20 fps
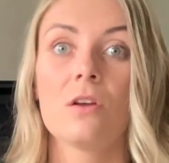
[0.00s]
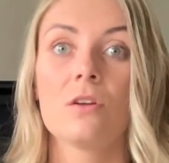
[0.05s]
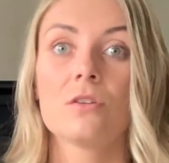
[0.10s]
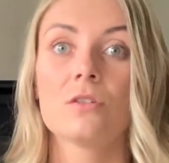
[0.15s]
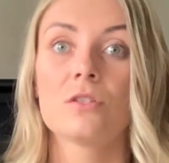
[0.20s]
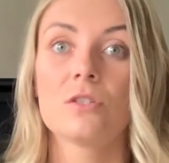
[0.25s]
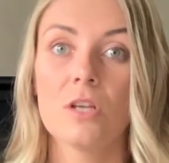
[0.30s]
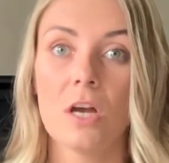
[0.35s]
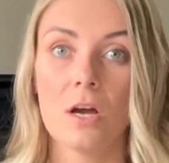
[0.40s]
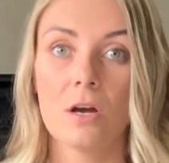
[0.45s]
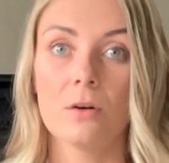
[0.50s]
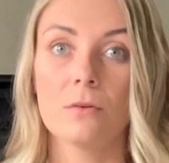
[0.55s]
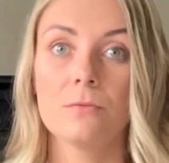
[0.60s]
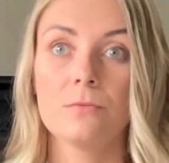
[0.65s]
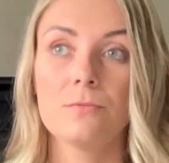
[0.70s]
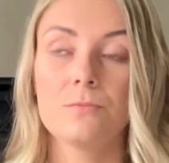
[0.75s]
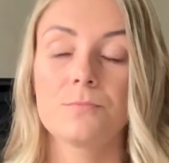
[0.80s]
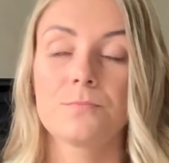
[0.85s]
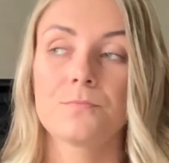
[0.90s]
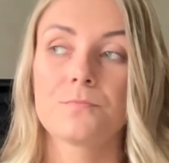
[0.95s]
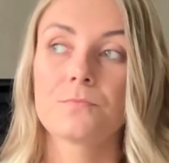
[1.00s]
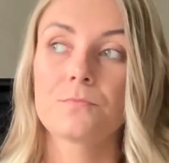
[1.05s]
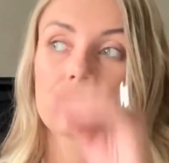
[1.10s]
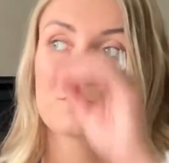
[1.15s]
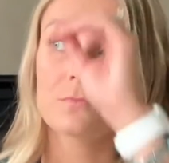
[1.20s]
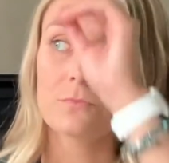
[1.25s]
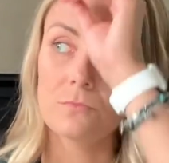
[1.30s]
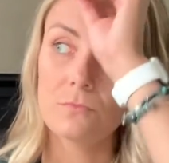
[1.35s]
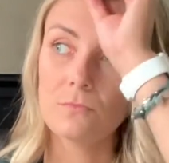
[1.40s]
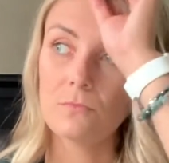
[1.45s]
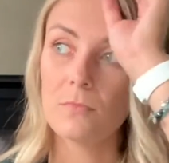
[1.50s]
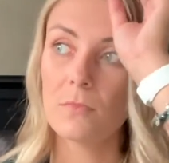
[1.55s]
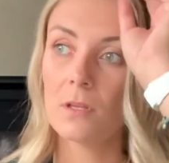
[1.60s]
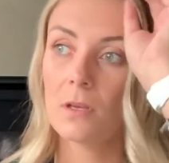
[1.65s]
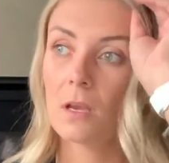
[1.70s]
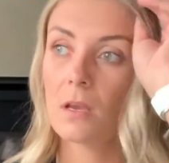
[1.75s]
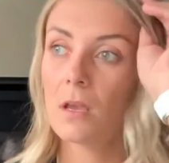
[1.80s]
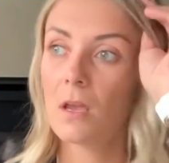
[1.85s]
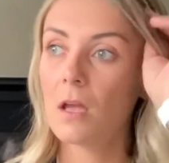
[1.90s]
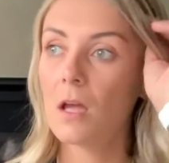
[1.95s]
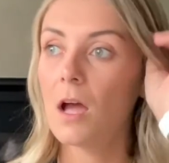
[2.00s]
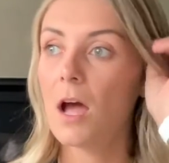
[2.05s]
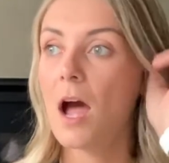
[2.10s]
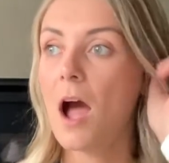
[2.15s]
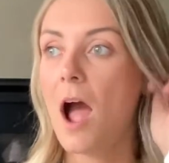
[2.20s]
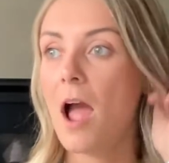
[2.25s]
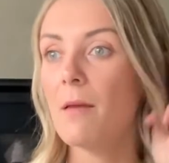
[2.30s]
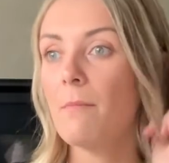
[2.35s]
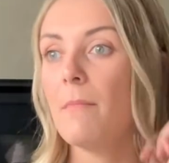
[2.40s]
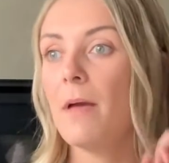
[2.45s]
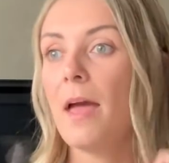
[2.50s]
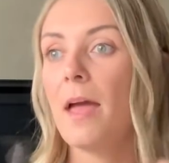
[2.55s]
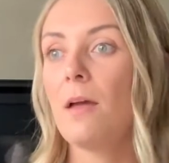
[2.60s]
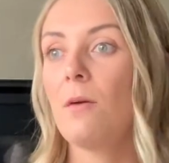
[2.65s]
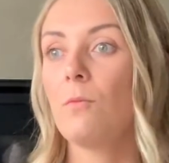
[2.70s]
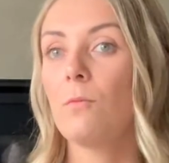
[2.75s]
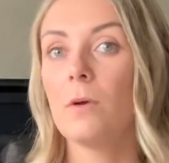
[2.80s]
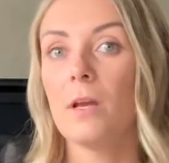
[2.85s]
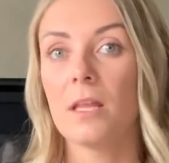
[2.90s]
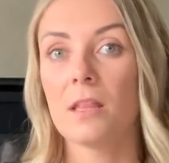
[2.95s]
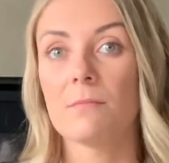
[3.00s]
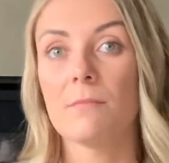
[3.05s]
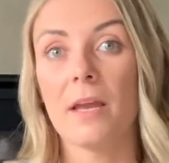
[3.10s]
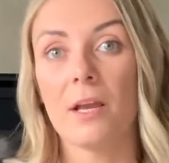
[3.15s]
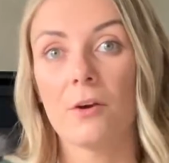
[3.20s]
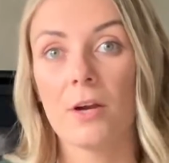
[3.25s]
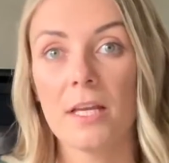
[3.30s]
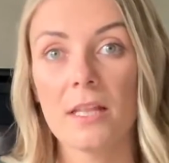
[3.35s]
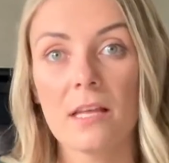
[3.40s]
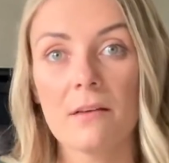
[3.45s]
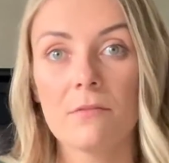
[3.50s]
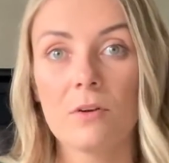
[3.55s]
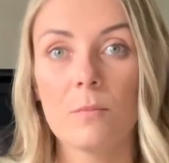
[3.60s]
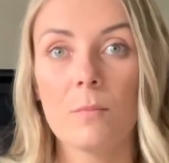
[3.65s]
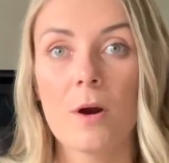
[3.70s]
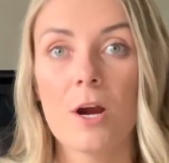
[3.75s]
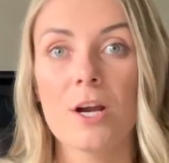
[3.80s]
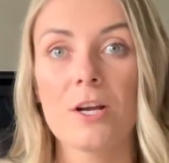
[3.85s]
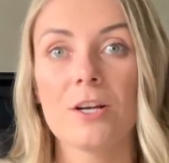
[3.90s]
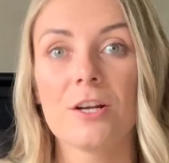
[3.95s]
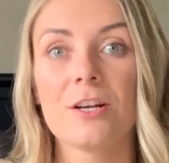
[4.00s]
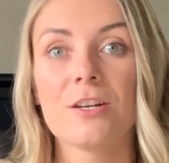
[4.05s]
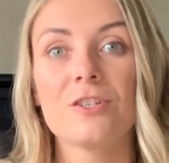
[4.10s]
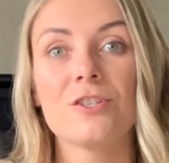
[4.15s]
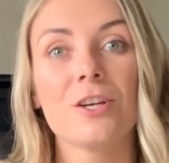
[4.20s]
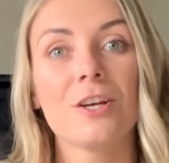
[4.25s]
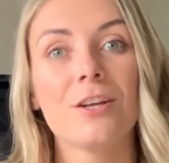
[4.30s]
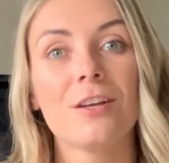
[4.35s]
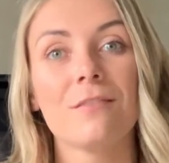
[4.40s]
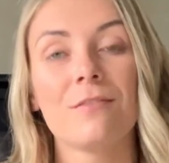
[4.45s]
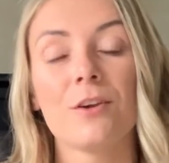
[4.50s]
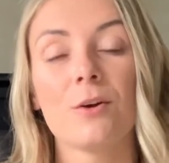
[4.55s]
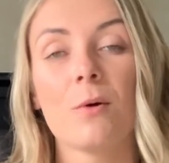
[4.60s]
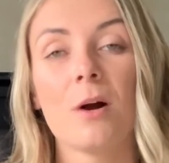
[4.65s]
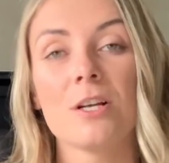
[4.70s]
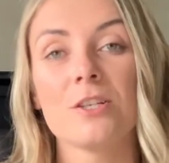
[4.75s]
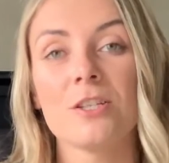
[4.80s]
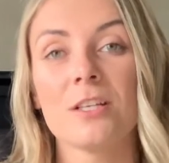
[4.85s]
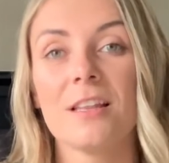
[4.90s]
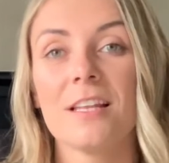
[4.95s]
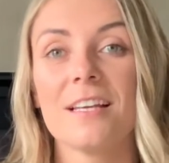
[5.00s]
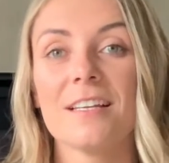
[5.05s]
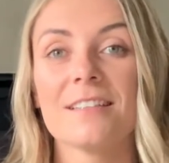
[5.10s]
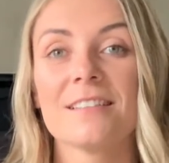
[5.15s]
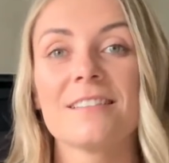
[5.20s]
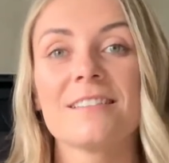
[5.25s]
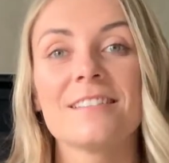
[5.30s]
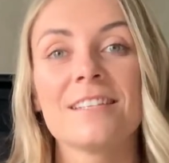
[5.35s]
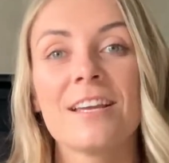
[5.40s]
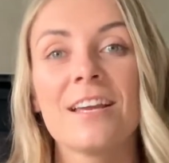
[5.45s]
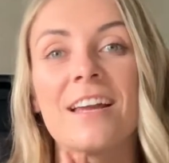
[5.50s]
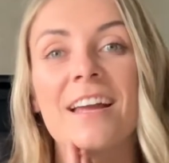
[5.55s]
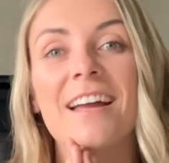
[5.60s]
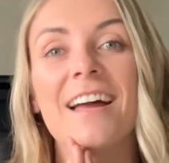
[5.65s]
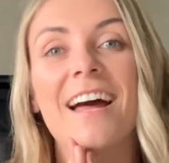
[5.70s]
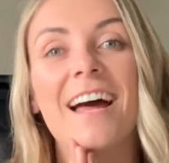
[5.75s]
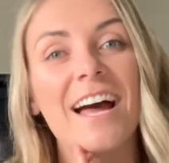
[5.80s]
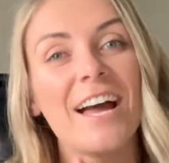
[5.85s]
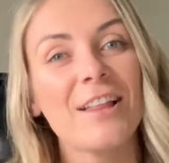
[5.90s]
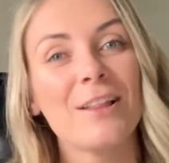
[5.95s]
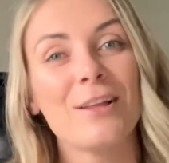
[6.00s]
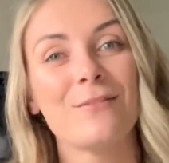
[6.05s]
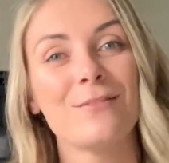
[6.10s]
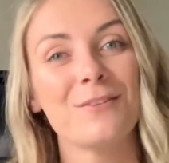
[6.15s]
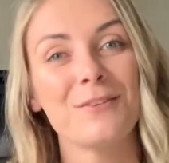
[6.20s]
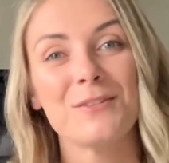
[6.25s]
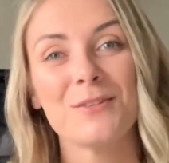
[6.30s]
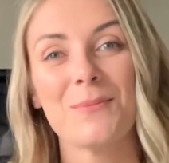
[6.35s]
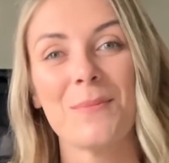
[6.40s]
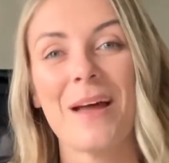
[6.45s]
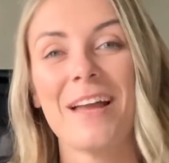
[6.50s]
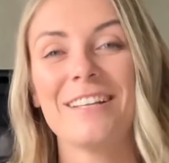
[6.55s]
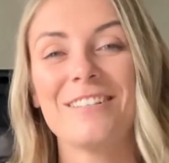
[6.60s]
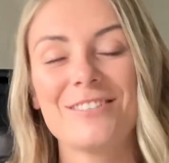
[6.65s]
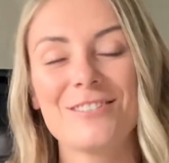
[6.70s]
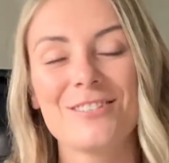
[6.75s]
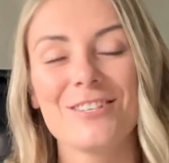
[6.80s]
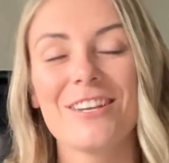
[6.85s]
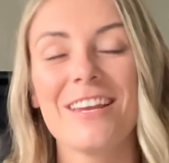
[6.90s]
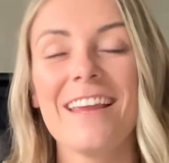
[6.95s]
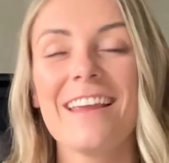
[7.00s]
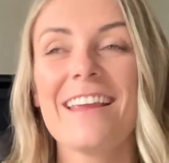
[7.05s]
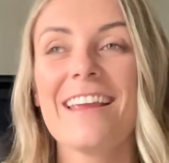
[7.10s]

So I met with my grade level partner, Jill. If you're watching this, I love you so much.